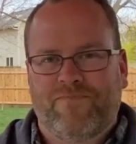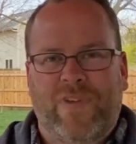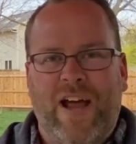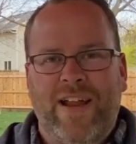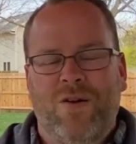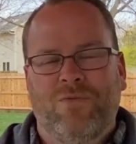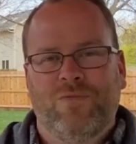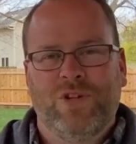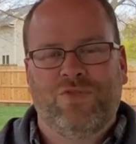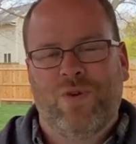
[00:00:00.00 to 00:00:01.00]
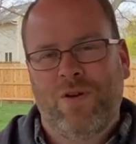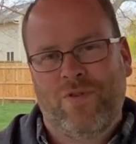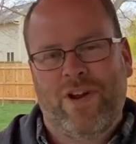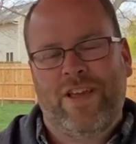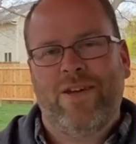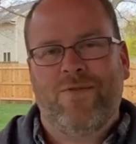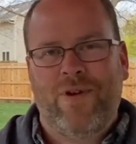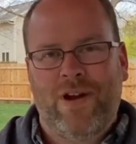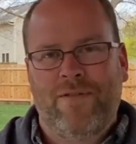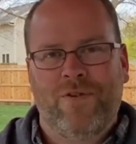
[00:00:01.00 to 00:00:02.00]
find out which one we're gonna get
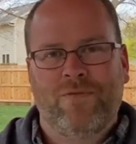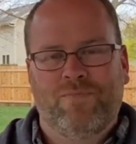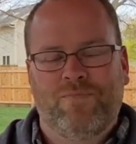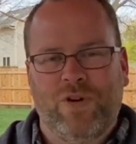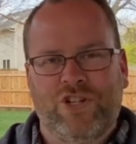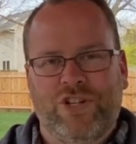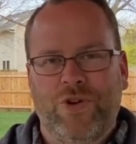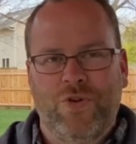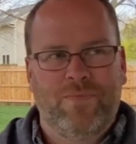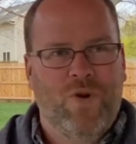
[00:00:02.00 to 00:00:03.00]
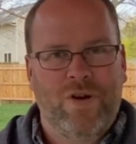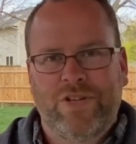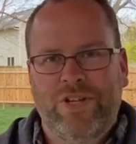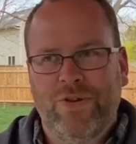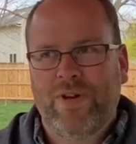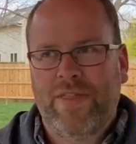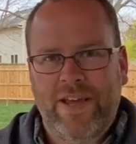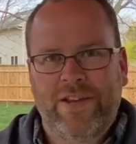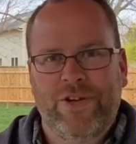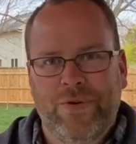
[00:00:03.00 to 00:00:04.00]
rid of, or which 2, 1 or 2, I
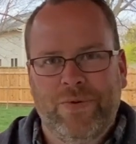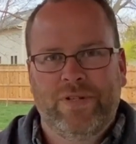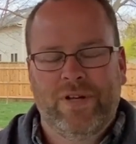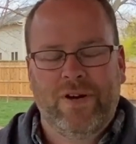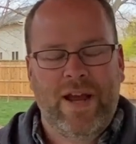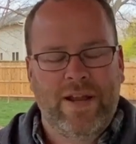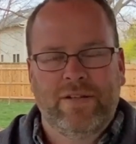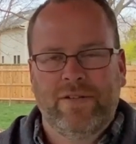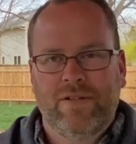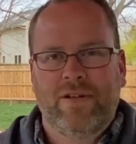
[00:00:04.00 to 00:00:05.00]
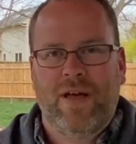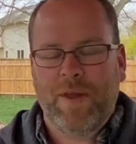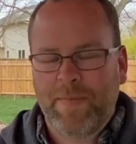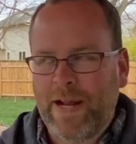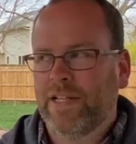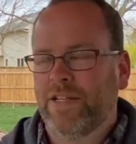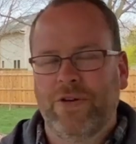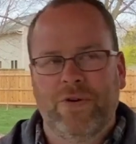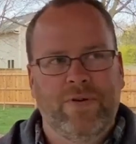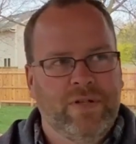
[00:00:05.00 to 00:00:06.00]
think 2. All right, I'm committing to 2.